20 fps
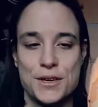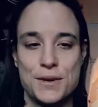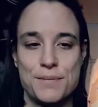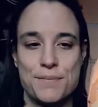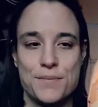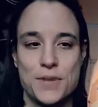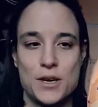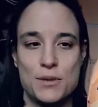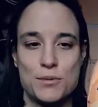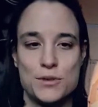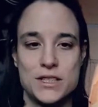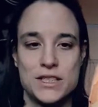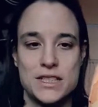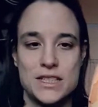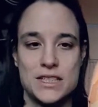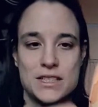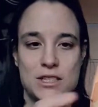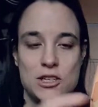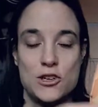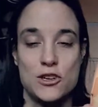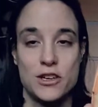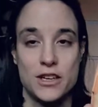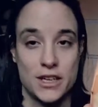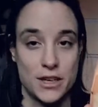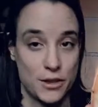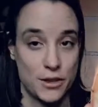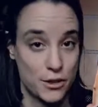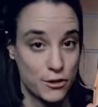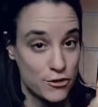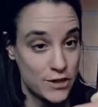I wanted it to look like
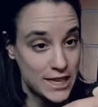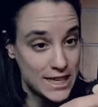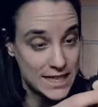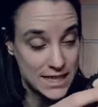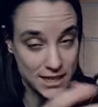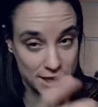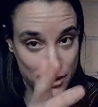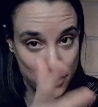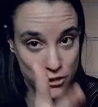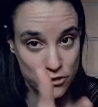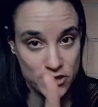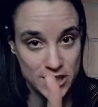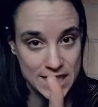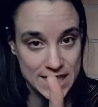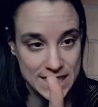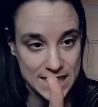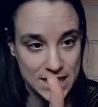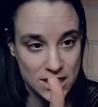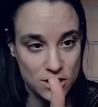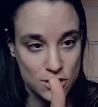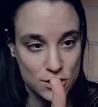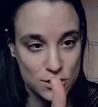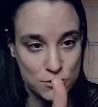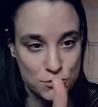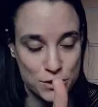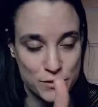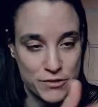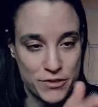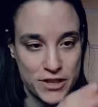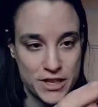a 3D look
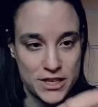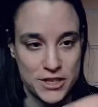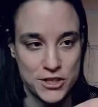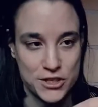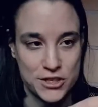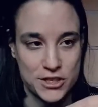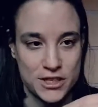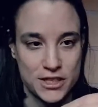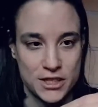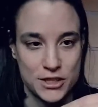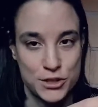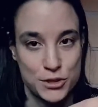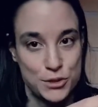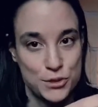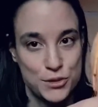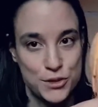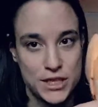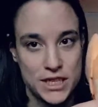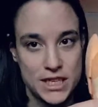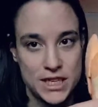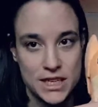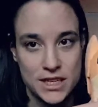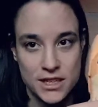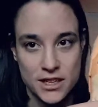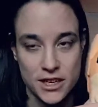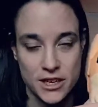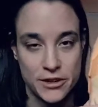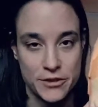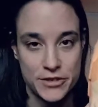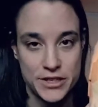rather than just like a 2D
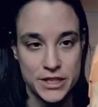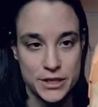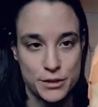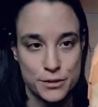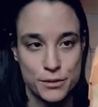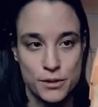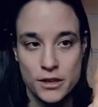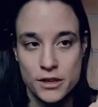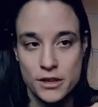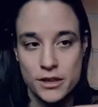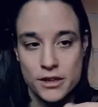kind of deal.